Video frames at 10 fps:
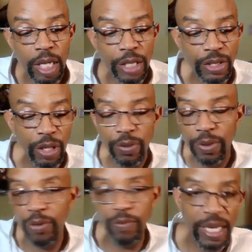So
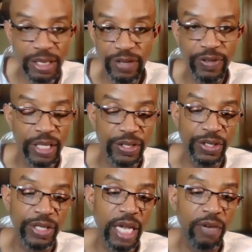the rest of this
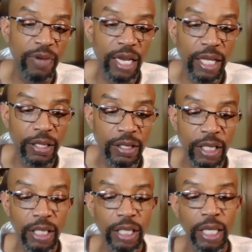is narrating
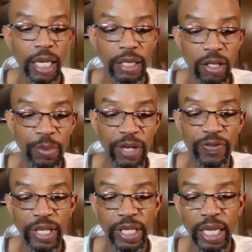a little bit of
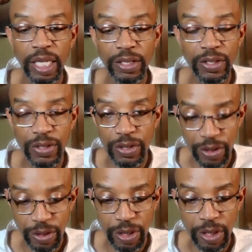King's
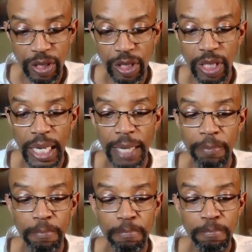
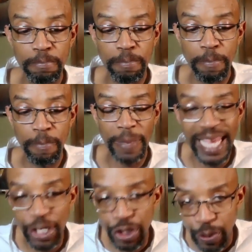
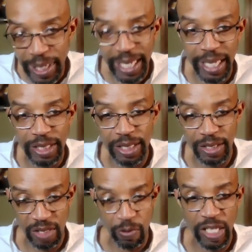entry into the
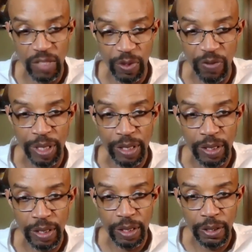civil rights movement.
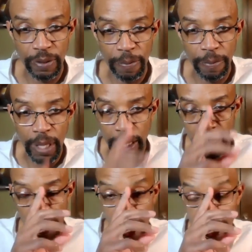
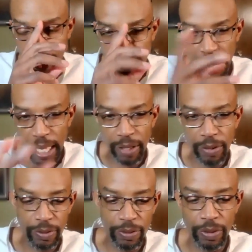I can do that
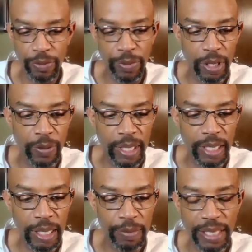real
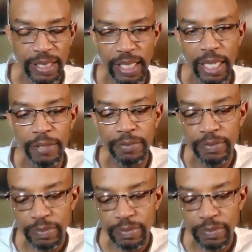quickly by saying